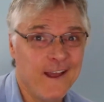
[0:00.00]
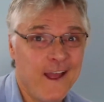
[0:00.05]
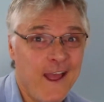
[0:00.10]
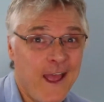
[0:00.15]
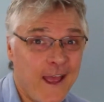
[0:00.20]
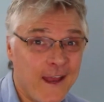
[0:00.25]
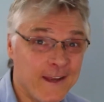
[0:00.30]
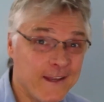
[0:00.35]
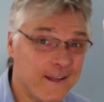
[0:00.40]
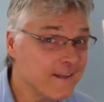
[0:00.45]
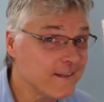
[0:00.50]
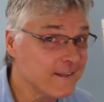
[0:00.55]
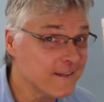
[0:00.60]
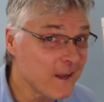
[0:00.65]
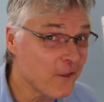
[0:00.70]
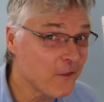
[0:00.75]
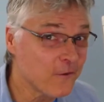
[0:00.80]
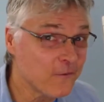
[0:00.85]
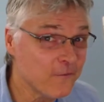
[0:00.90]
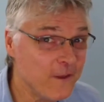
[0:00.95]
And in
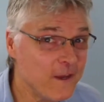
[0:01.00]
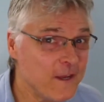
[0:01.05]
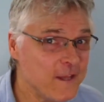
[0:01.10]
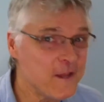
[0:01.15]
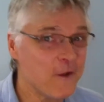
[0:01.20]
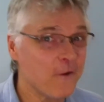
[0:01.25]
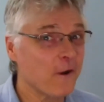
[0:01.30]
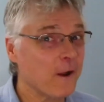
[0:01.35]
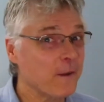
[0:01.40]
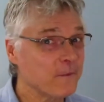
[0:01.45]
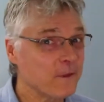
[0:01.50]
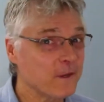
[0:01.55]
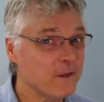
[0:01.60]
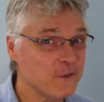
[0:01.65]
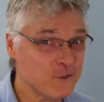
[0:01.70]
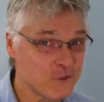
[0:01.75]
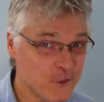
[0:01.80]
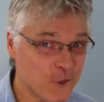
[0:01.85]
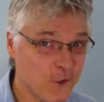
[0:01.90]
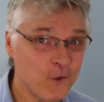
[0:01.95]
another video, I'm going to
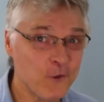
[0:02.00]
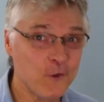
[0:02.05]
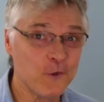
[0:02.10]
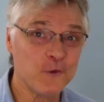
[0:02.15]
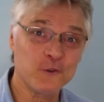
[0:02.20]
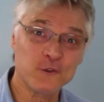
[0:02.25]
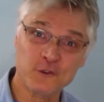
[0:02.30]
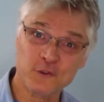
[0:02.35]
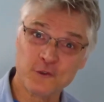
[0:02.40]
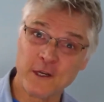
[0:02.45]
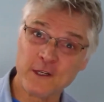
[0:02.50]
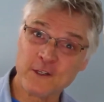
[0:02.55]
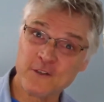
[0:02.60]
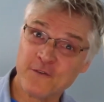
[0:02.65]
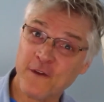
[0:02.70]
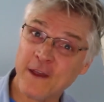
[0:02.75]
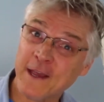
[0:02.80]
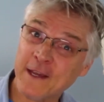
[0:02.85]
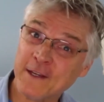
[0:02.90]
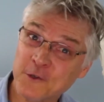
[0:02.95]
show you stretch
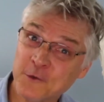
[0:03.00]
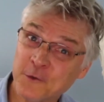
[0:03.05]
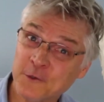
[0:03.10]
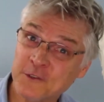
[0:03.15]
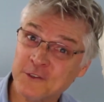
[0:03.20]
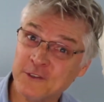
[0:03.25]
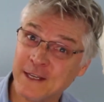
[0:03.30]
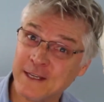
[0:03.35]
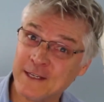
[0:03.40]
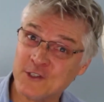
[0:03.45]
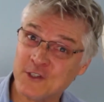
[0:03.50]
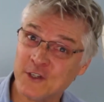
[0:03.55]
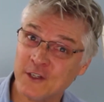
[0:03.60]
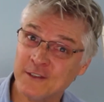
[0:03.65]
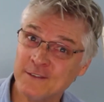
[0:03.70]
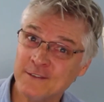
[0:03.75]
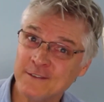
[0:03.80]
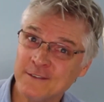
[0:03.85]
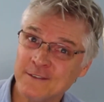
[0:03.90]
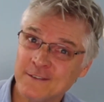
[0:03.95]

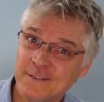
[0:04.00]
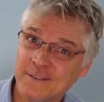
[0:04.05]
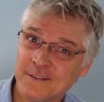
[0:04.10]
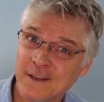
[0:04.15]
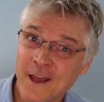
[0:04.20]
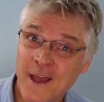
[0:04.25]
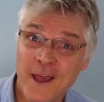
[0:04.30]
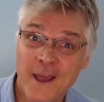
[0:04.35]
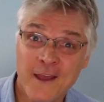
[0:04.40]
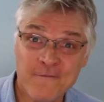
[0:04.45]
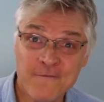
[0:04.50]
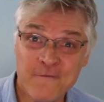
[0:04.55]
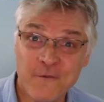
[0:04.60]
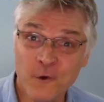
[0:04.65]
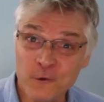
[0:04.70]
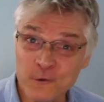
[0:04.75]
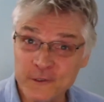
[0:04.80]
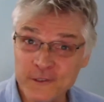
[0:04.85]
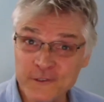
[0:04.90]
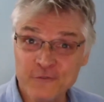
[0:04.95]
factorization and
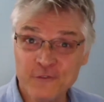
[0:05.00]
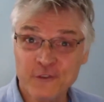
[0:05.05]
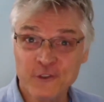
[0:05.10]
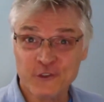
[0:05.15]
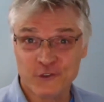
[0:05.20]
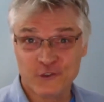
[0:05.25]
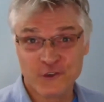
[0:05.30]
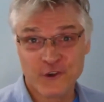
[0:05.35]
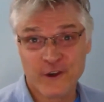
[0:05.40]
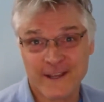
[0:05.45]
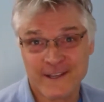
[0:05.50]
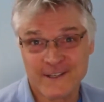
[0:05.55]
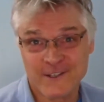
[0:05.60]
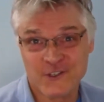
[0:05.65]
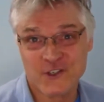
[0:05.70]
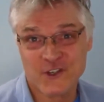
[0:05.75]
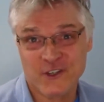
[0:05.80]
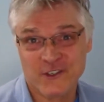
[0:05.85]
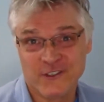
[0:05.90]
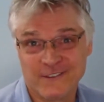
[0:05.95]
folding for
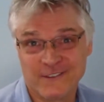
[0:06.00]
stretch.